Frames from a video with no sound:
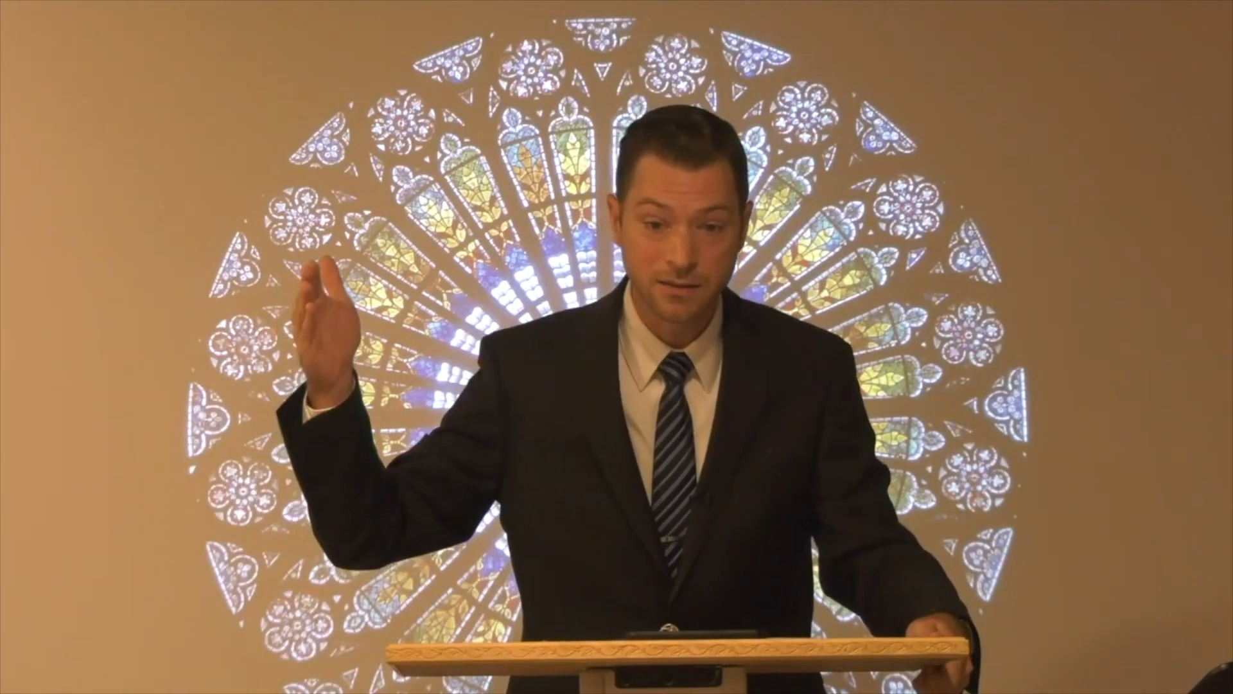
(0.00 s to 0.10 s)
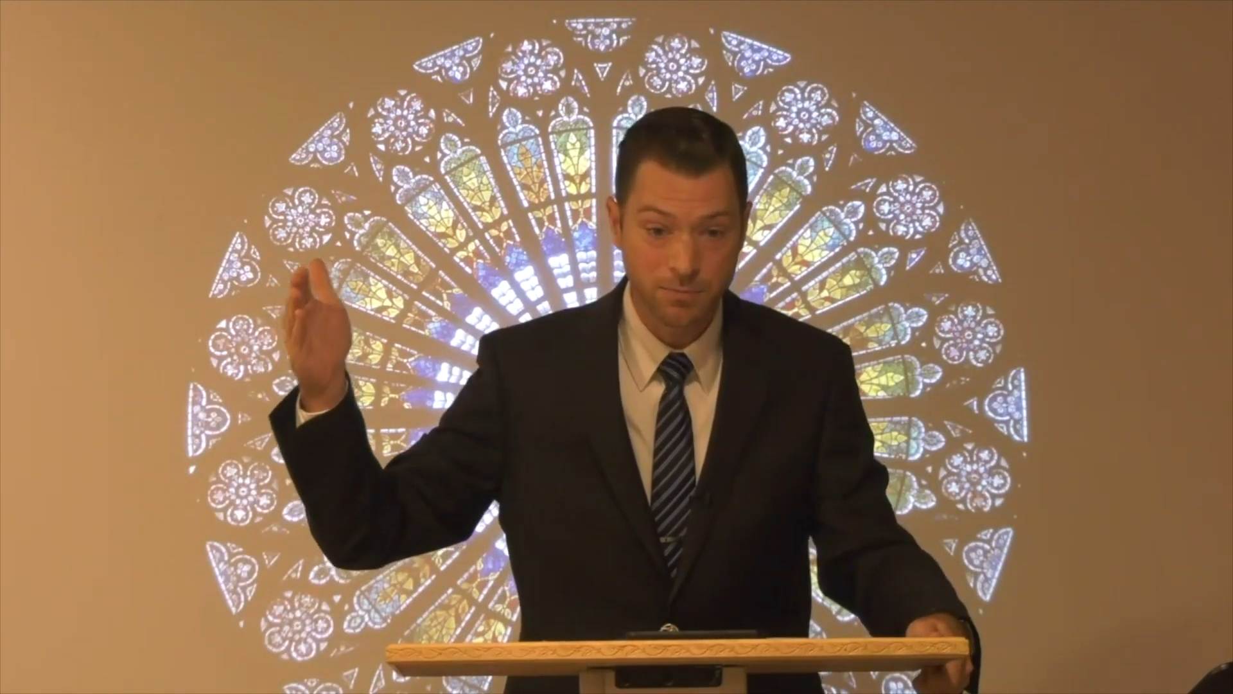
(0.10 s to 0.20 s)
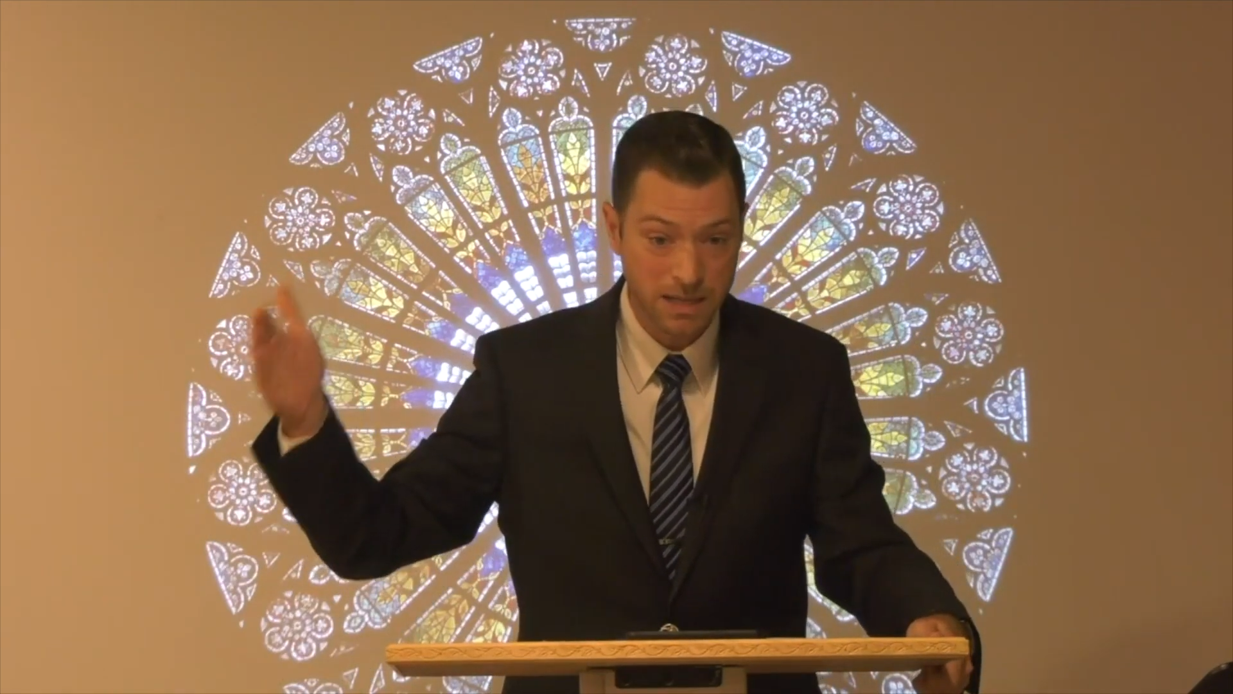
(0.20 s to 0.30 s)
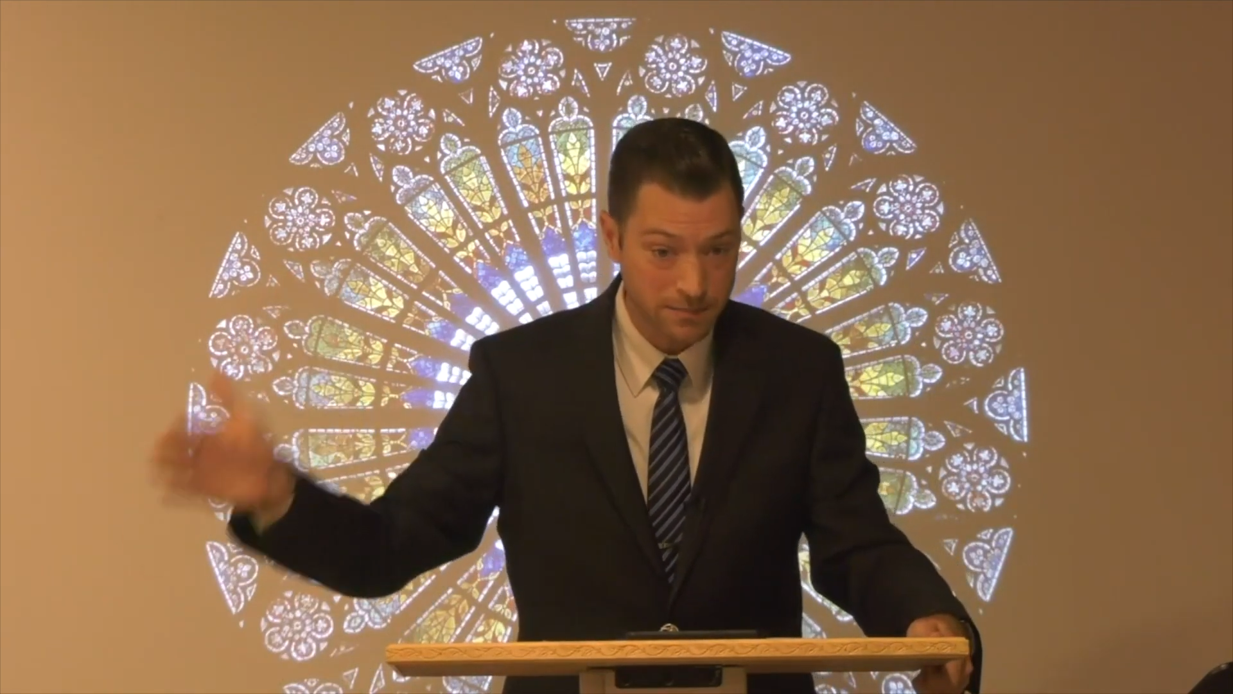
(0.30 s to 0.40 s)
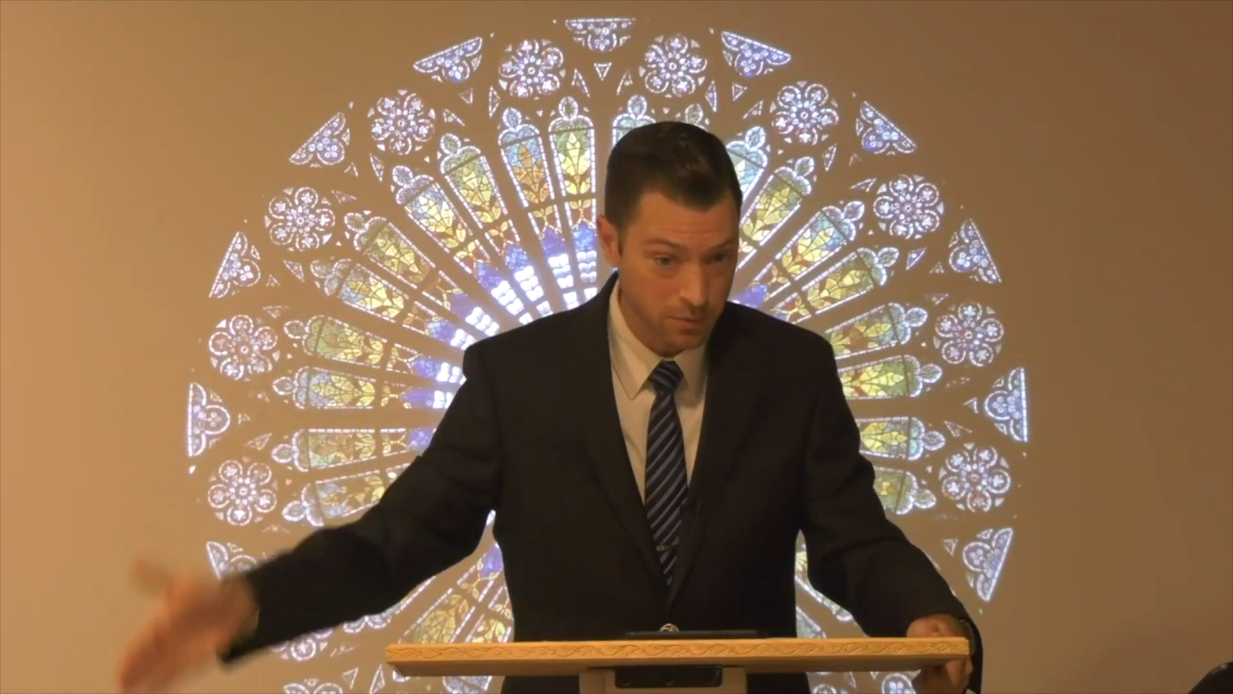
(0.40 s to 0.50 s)
the
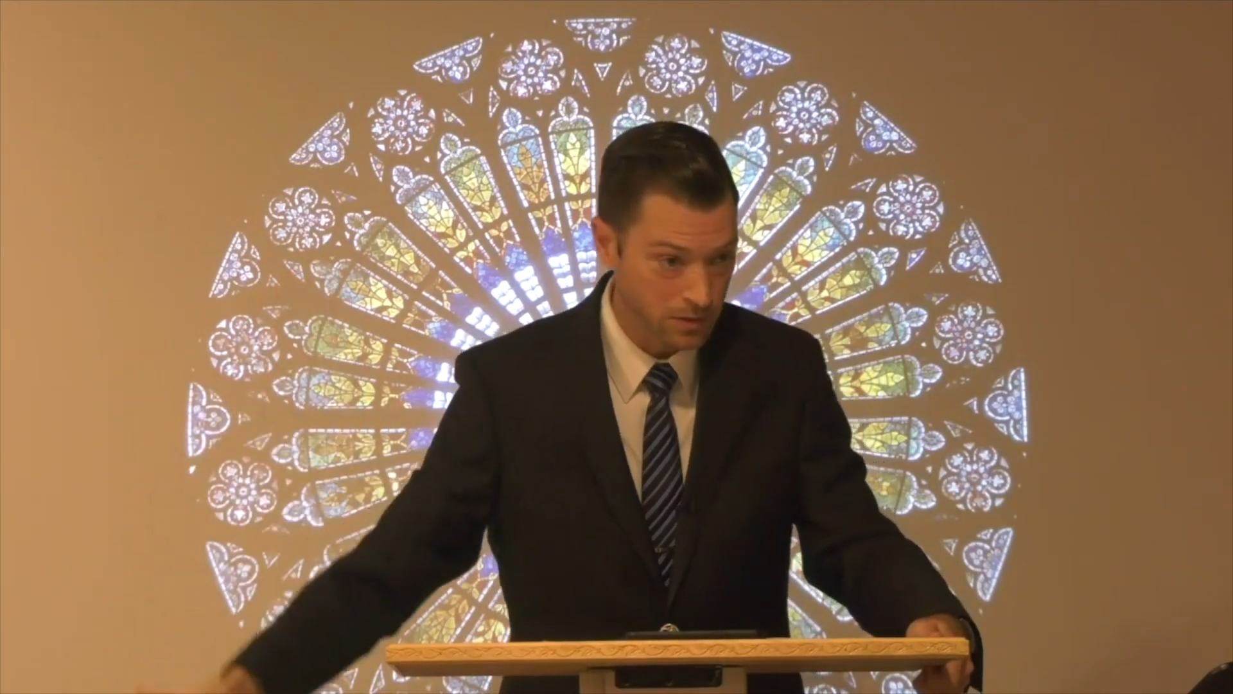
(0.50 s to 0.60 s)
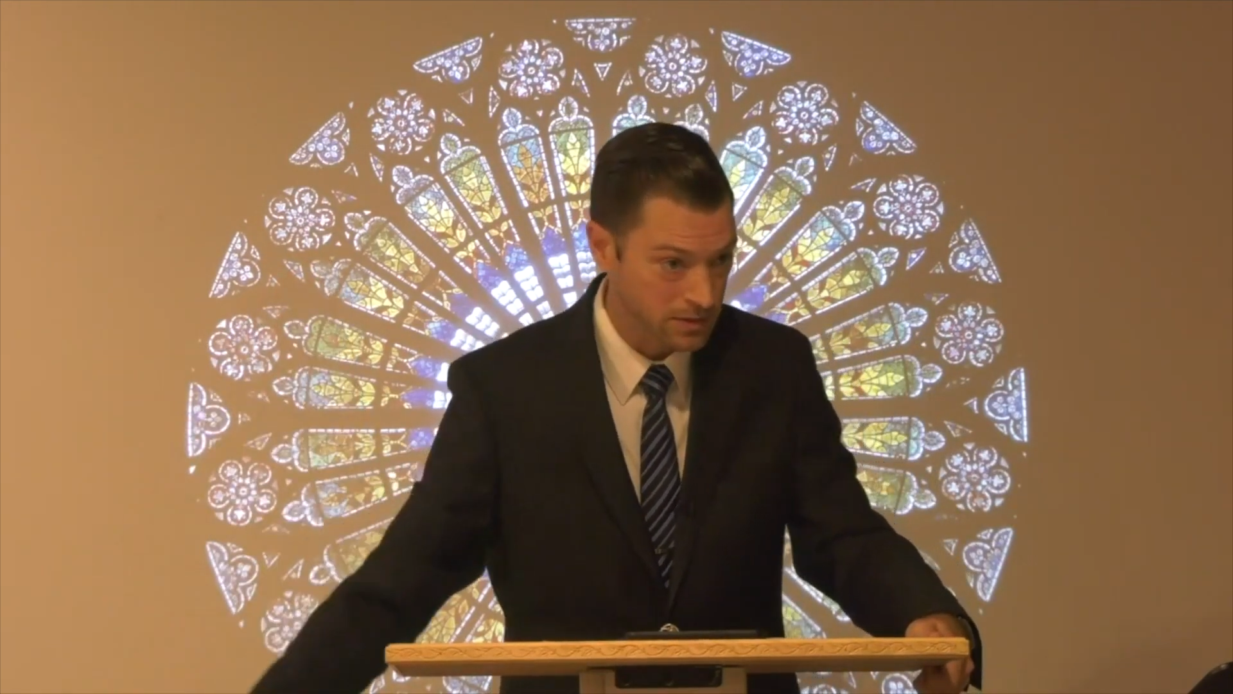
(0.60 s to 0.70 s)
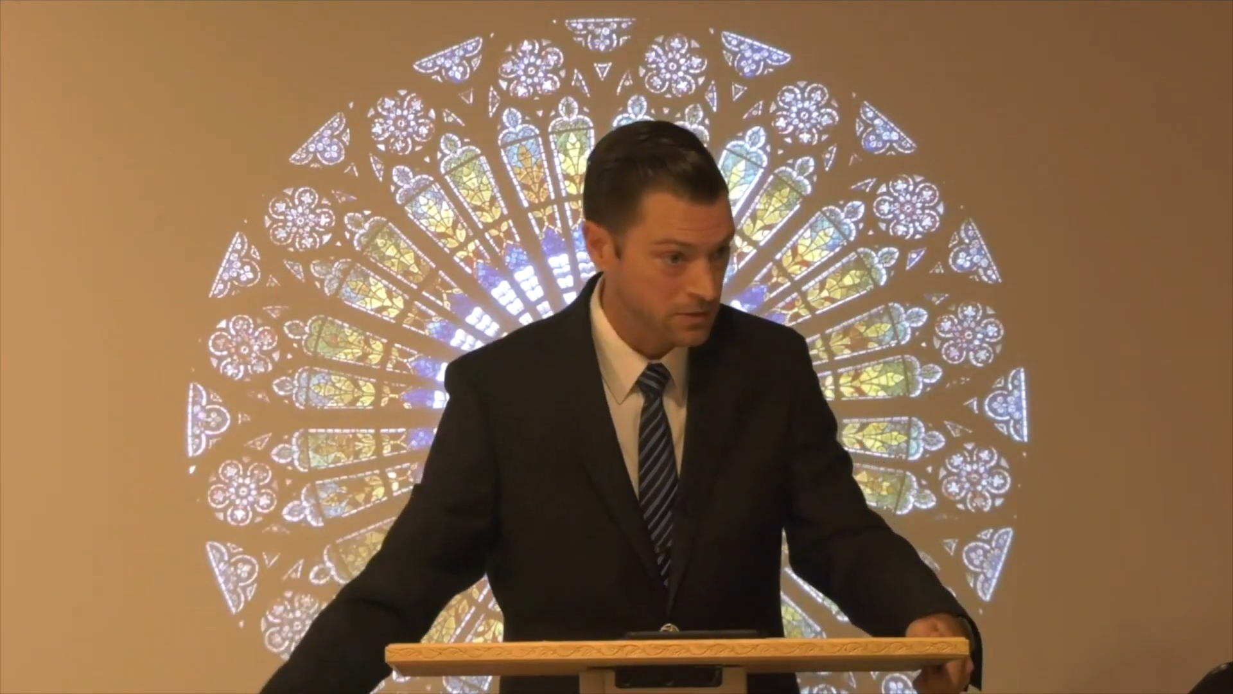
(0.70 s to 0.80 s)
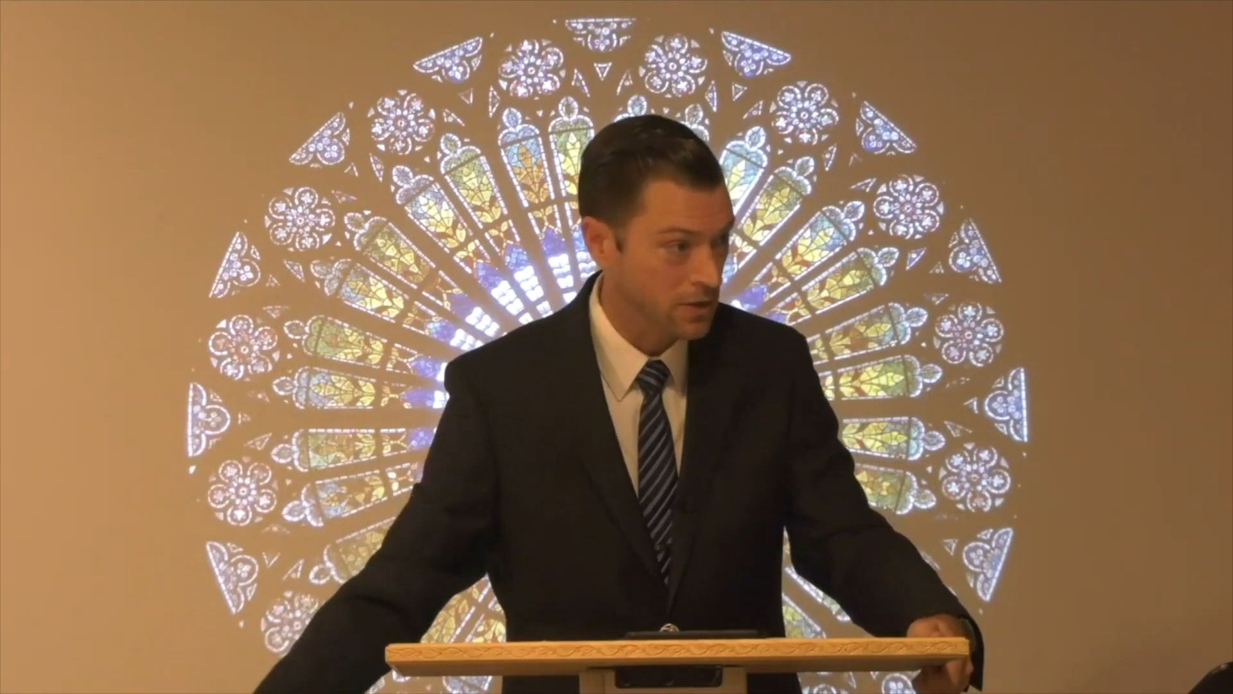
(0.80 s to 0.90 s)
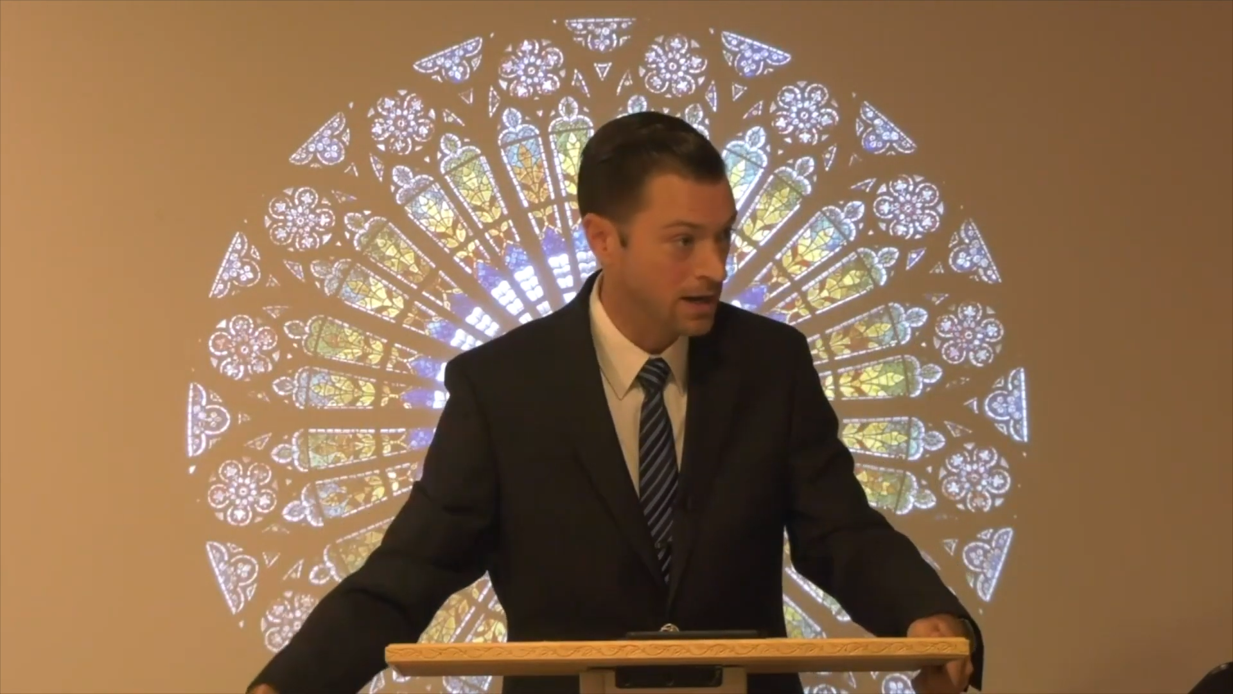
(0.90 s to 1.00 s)
people
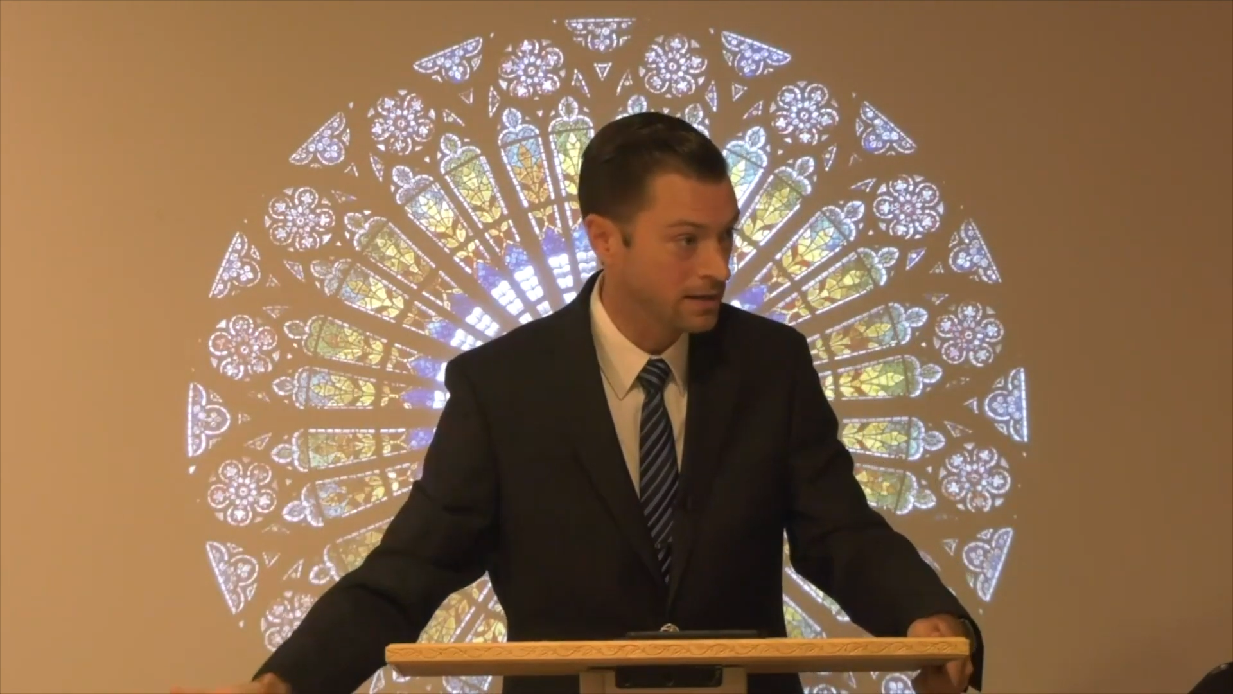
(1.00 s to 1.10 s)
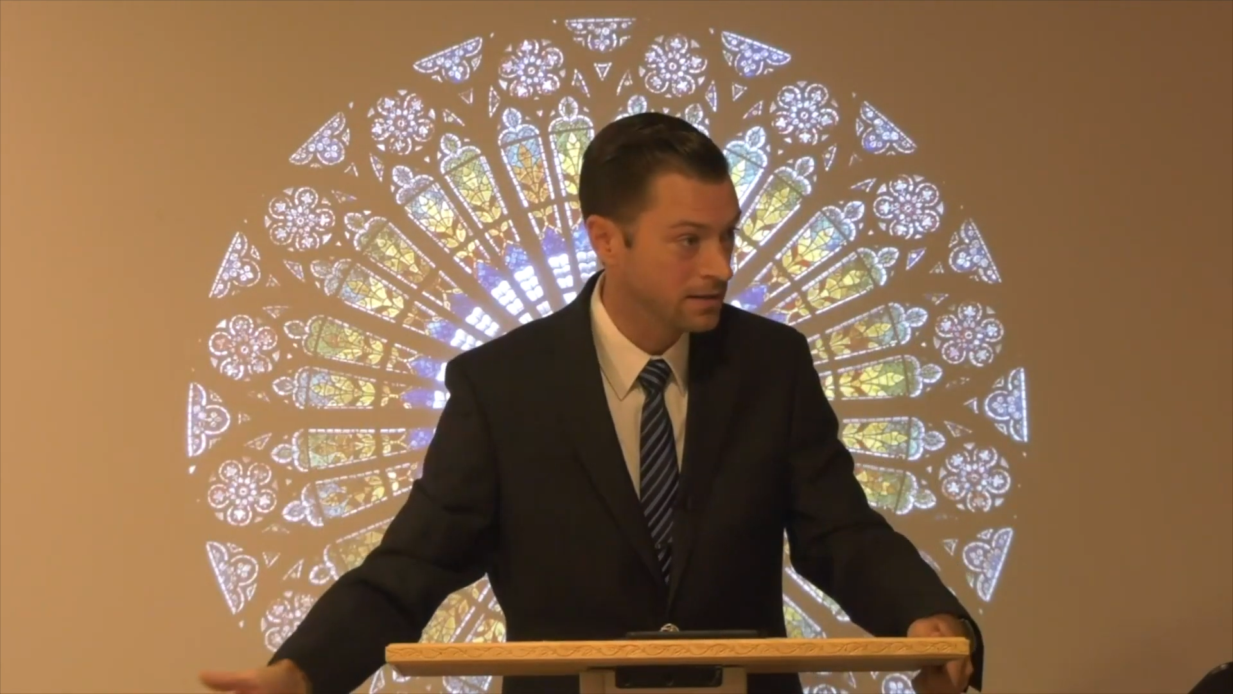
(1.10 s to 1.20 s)
astray.